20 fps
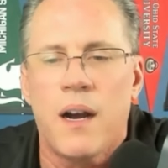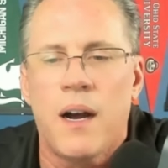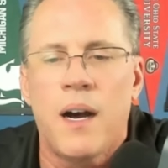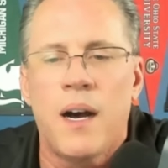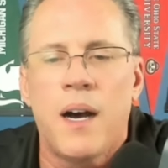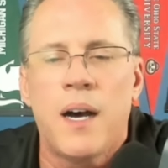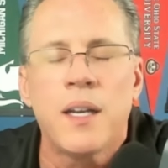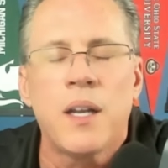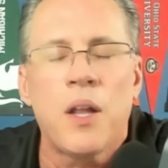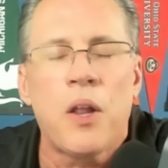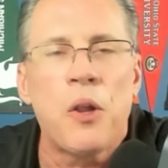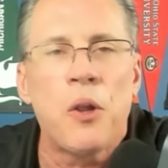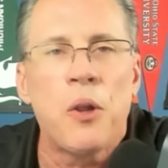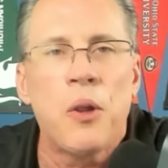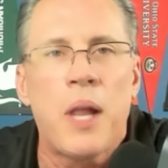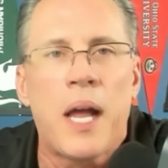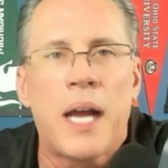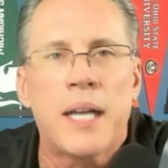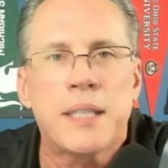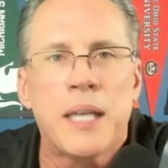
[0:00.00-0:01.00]
on
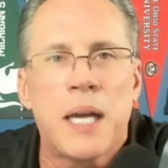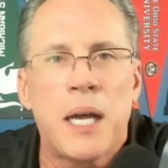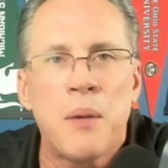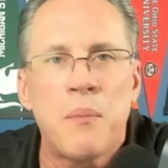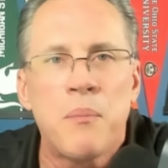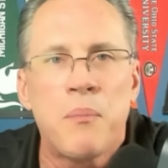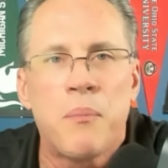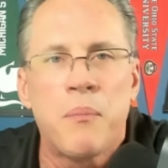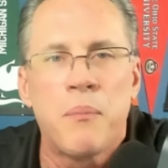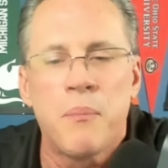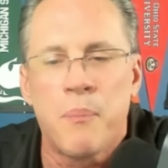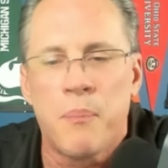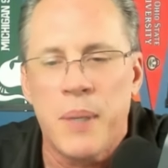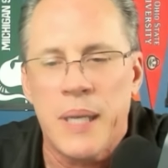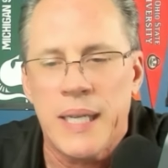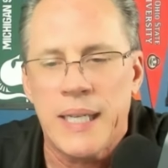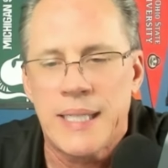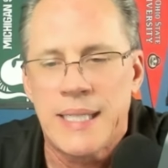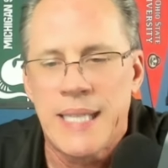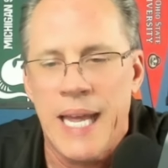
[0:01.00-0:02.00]
Locked On
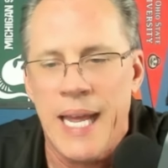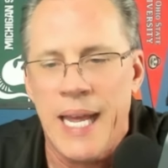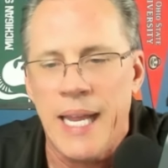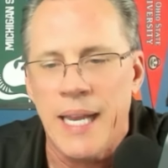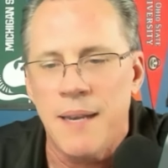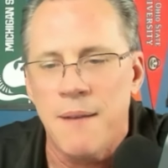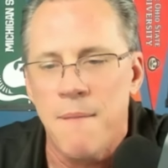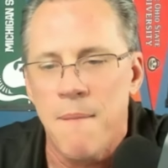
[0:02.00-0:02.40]
Big Ten.